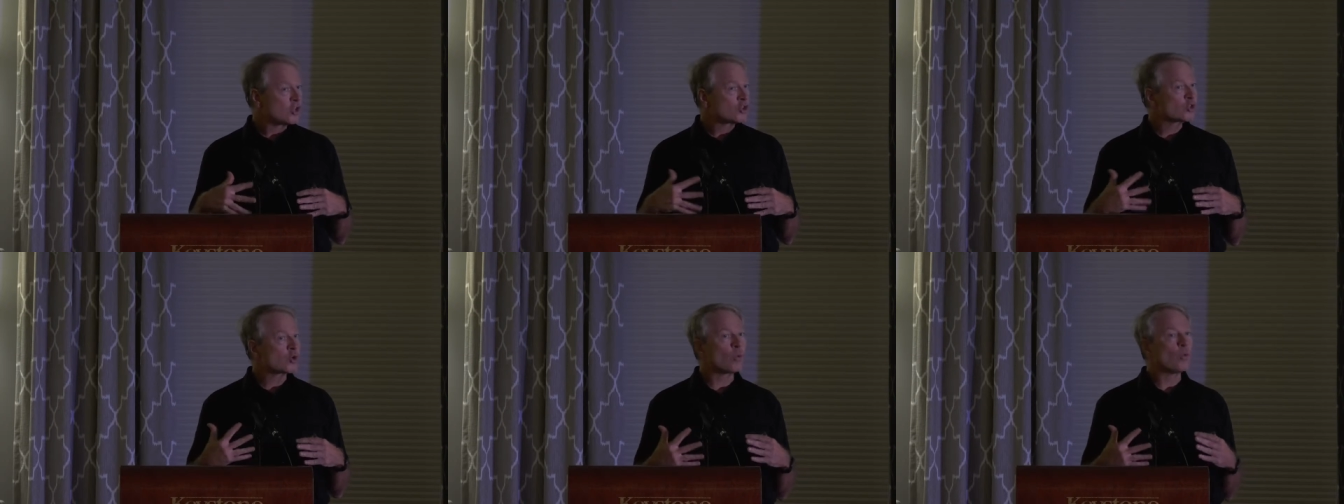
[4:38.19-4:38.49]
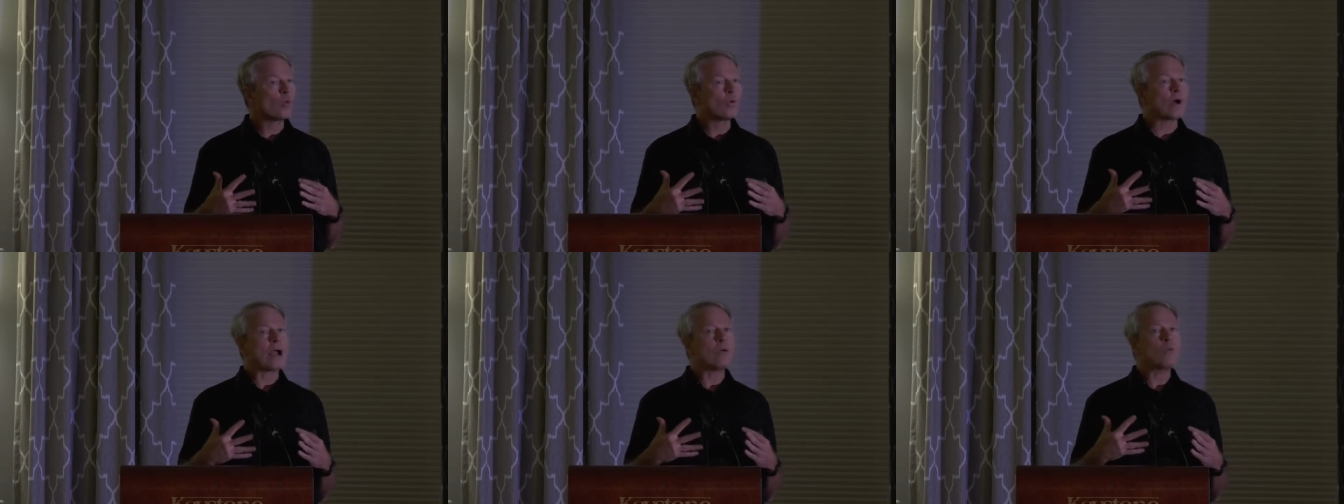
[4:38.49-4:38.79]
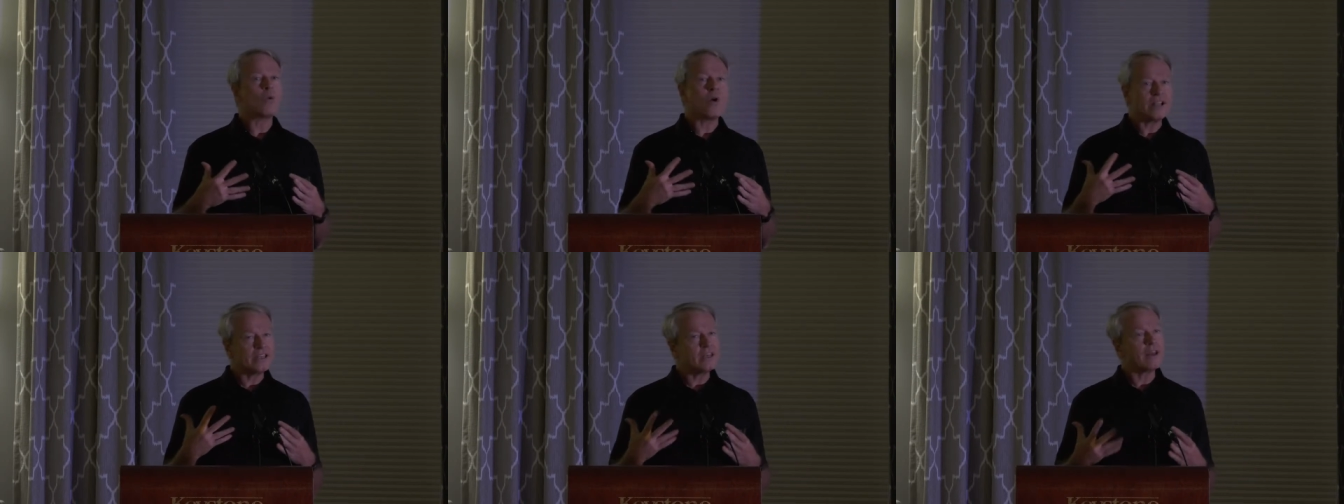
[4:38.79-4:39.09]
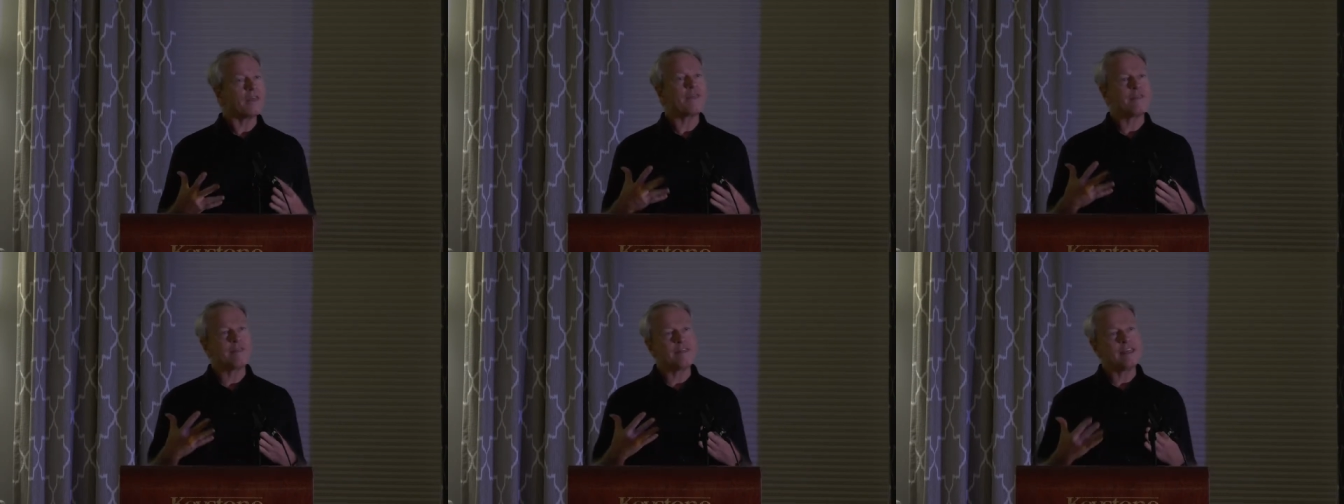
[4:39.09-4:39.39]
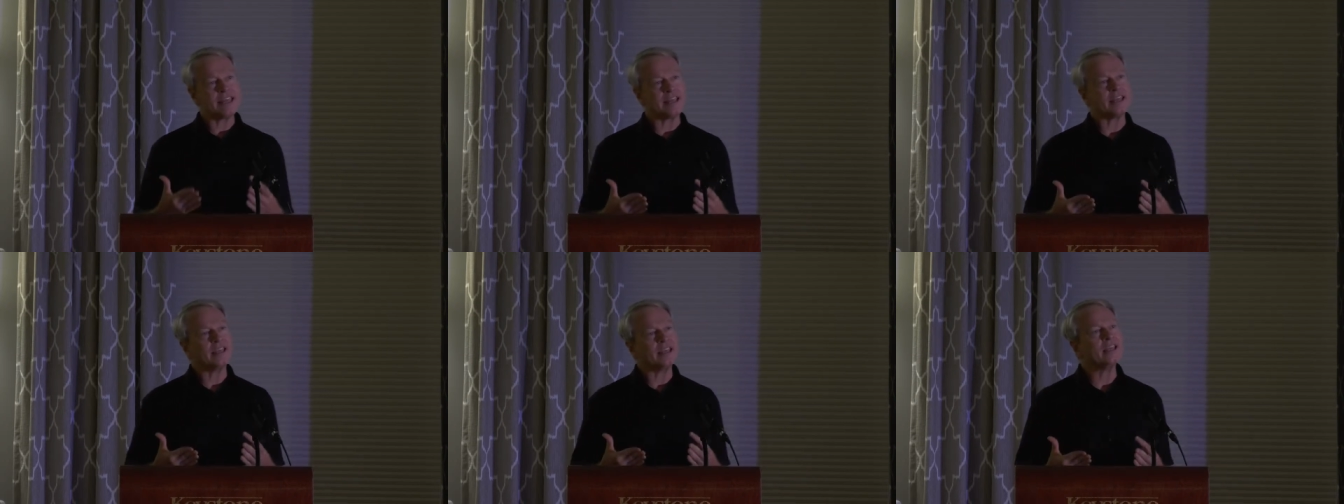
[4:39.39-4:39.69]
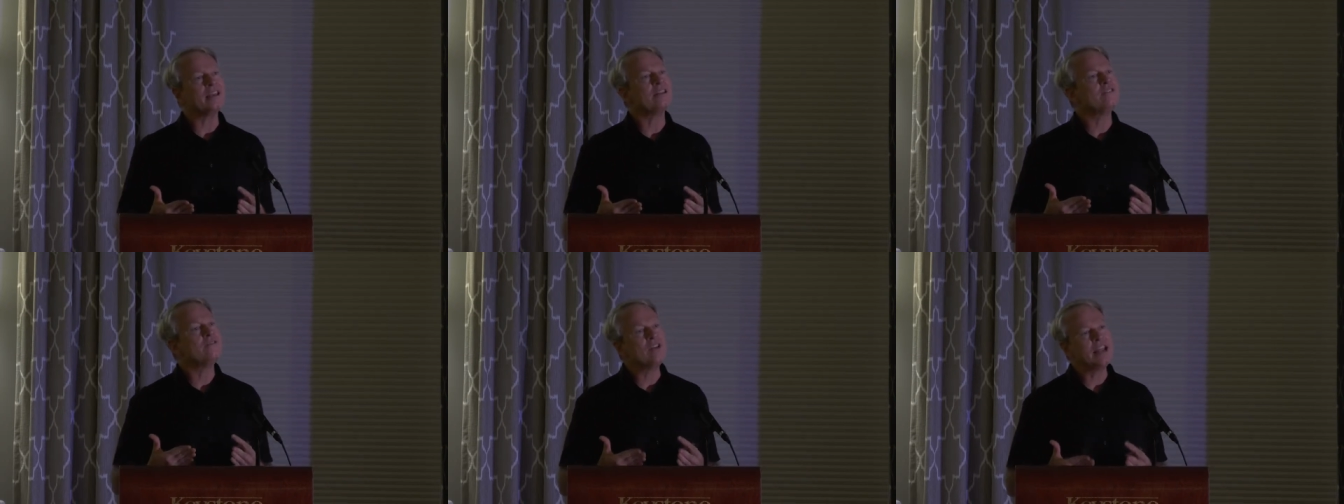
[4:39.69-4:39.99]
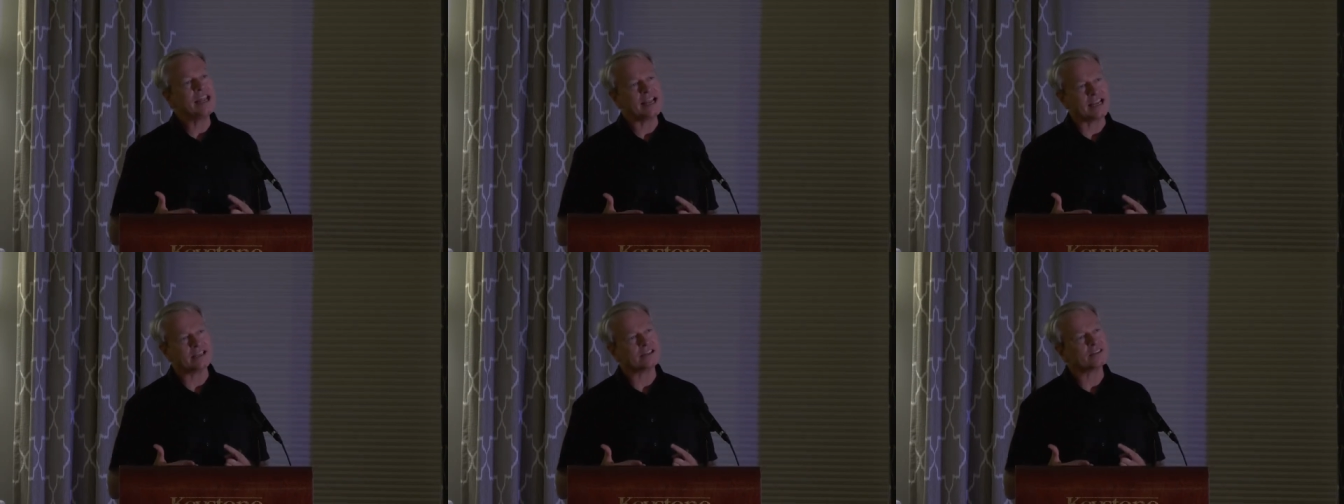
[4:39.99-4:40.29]
So I want you to think in
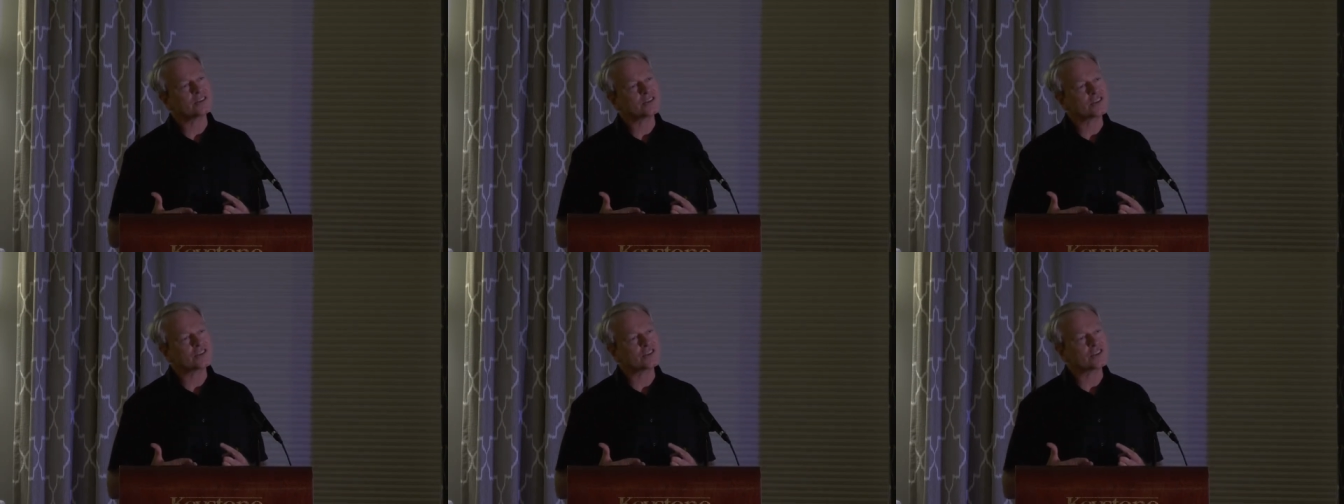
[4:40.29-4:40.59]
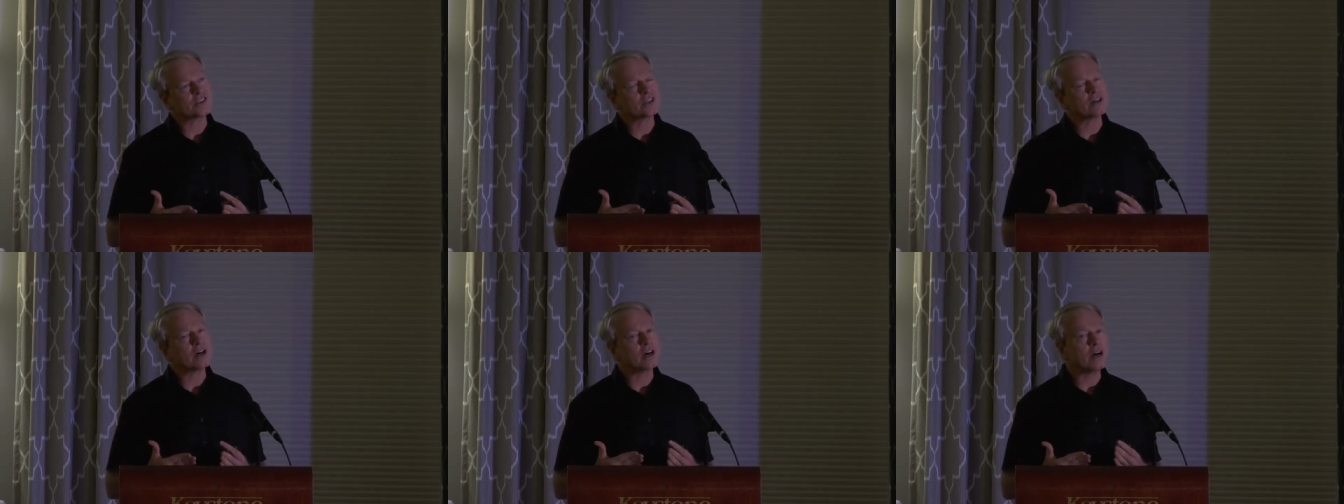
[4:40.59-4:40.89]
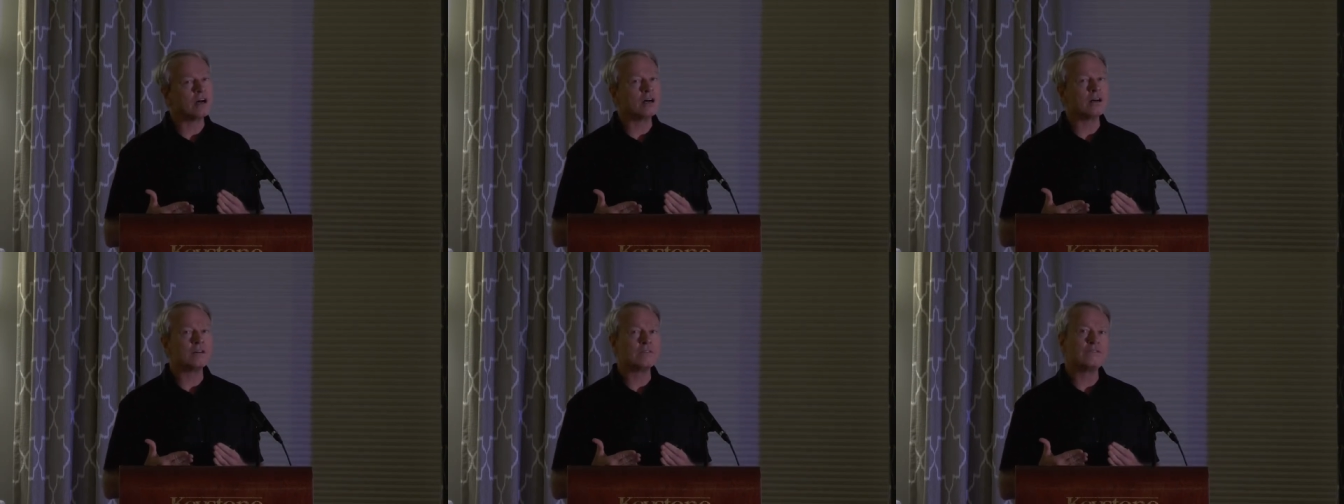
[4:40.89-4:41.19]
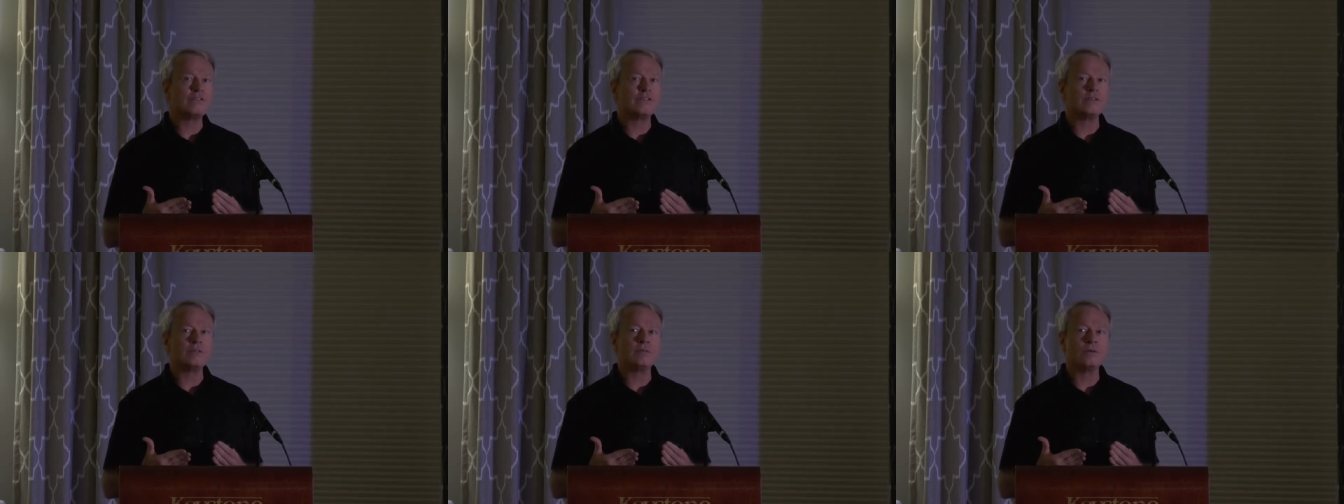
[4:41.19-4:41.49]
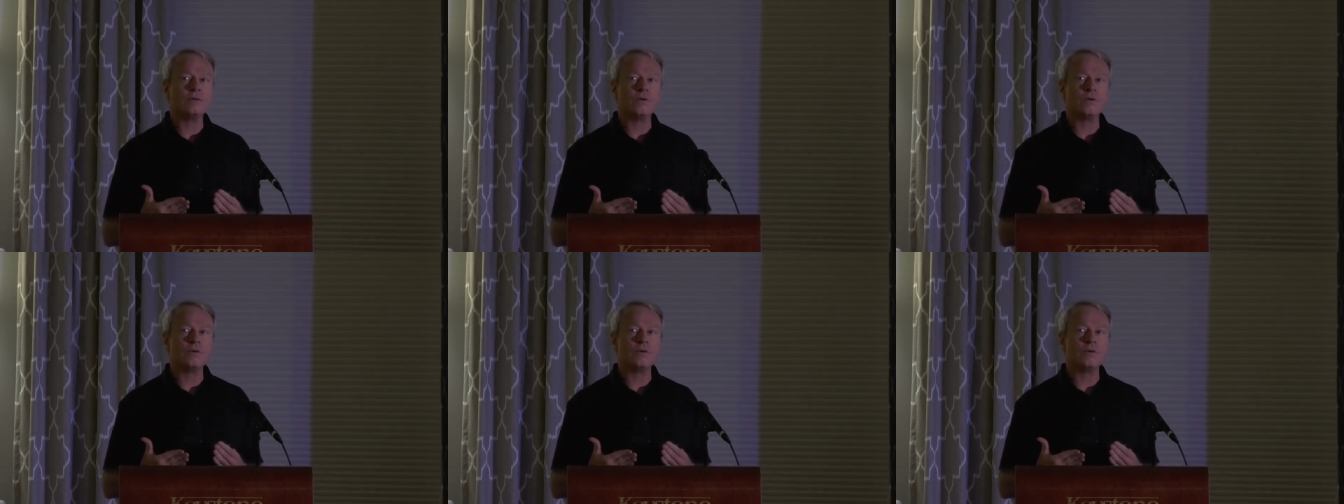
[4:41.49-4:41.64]
advance of